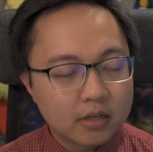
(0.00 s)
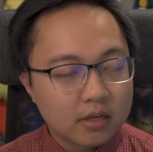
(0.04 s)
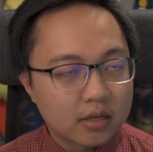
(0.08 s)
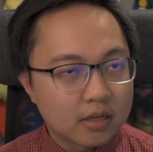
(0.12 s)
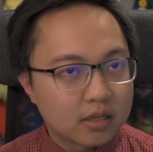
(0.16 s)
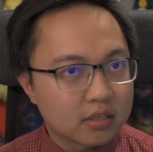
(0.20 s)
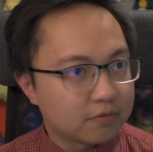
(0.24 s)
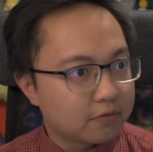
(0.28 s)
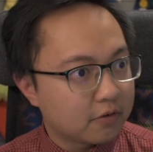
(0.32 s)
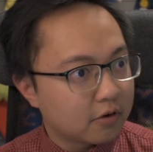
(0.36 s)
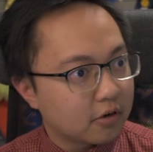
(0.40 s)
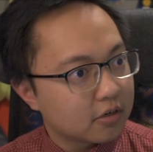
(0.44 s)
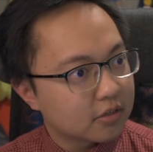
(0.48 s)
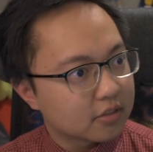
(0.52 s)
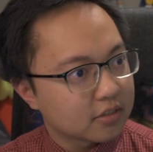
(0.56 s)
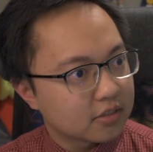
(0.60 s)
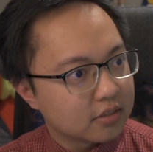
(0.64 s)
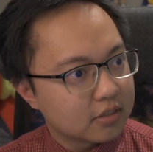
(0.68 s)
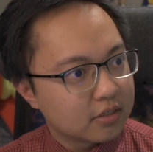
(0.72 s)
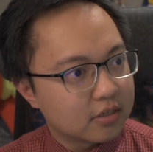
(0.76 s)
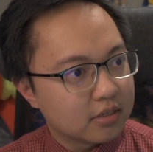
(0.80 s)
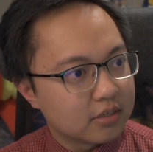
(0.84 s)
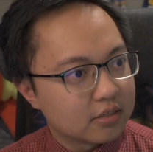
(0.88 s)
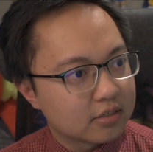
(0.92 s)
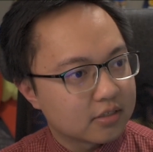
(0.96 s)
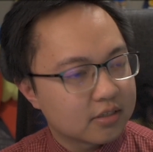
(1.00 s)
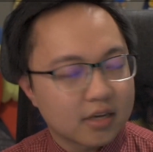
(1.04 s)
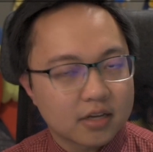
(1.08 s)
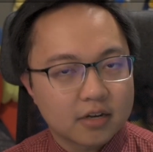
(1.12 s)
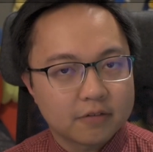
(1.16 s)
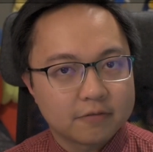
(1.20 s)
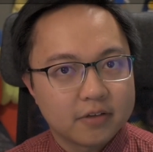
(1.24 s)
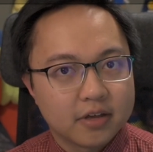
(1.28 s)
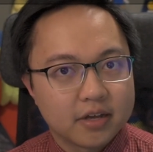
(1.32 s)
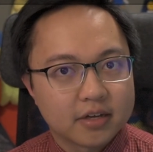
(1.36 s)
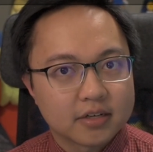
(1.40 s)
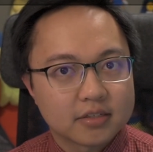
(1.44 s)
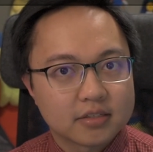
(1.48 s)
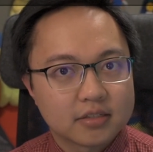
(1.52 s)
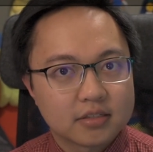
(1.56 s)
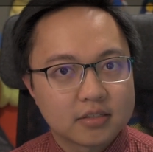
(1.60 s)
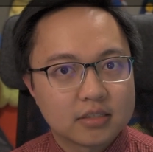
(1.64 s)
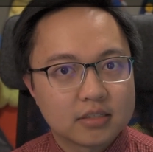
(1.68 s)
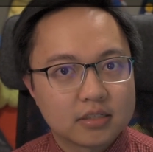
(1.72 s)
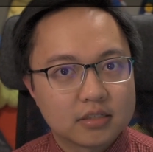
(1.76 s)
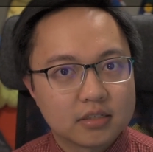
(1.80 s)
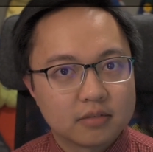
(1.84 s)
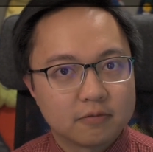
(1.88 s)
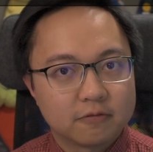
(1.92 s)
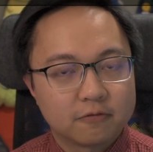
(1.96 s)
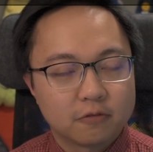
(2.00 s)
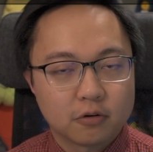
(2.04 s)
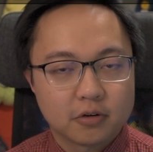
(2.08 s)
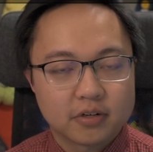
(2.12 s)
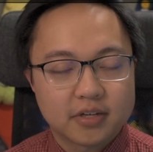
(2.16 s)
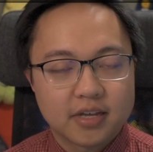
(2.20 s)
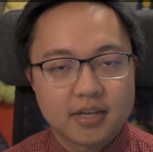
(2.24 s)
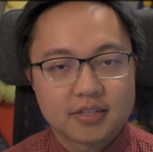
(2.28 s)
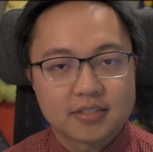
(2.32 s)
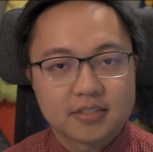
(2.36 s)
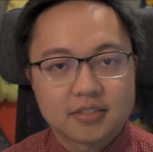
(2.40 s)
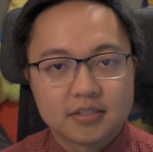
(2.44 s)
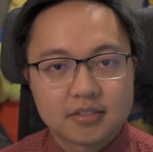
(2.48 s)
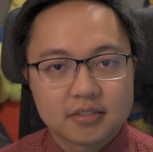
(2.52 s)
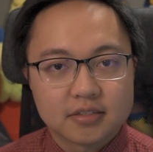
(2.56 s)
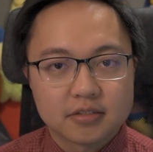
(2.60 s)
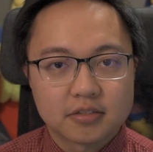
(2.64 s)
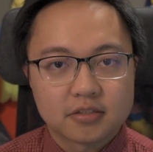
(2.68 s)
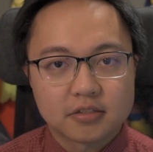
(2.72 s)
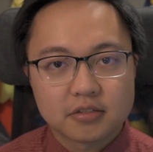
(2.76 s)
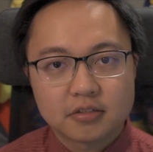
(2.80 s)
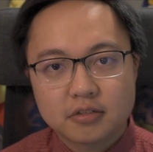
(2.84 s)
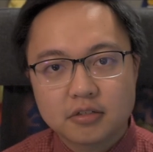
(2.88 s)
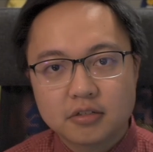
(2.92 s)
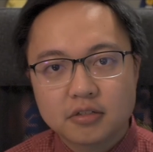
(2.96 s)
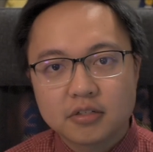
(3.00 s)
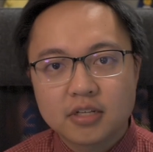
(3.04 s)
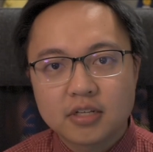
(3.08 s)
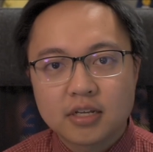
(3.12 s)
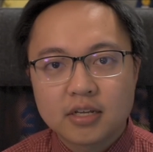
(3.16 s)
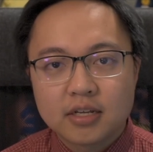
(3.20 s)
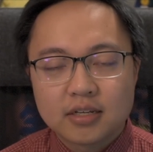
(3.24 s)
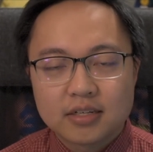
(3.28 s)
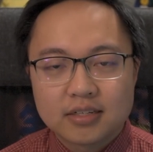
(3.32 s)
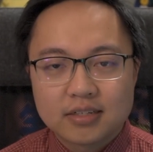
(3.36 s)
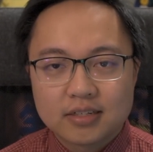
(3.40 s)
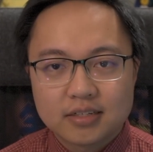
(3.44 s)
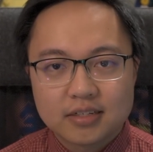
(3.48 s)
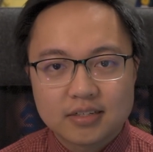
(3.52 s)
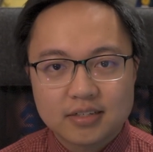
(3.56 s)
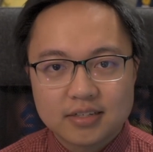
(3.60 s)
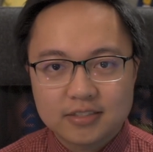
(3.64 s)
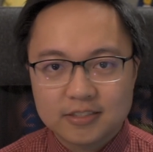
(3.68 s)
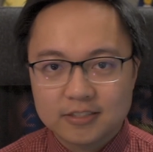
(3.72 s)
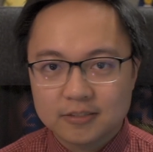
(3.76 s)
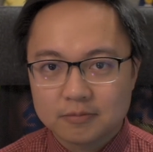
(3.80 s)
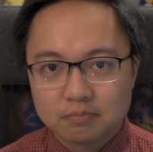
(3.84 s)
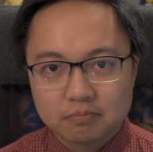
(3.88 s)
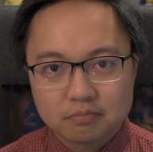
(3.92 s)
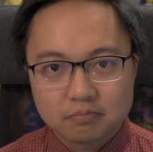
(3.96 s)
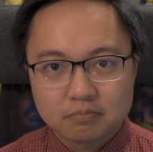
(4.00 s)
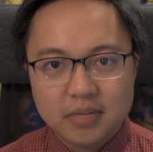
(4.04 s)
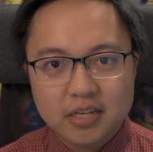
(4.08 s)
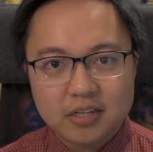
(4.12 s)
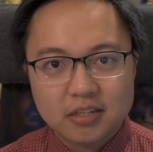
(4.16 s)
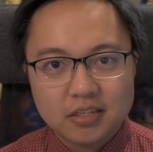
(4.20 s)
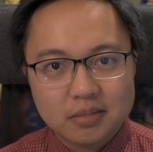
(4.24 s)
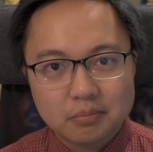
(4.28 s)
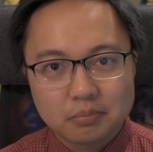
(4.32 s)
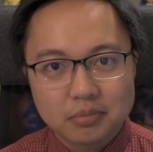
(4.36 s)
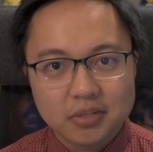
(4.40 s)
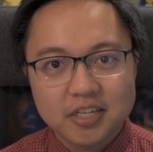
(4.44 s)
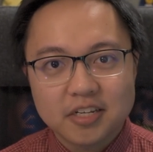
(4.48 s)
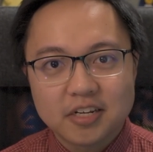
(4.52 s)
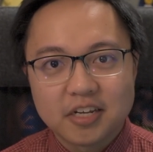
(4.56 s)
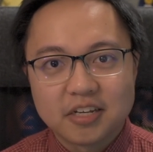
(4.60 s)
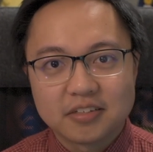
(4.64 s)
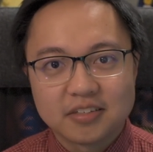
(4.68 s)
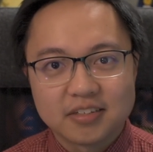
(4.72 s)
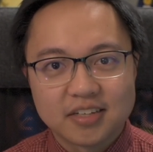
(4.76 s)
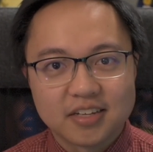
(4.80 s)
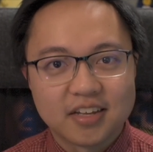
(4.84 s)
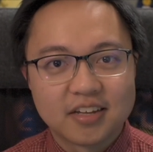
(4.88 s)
As far as the side effect forecast is concerned, it's mainly bleeding.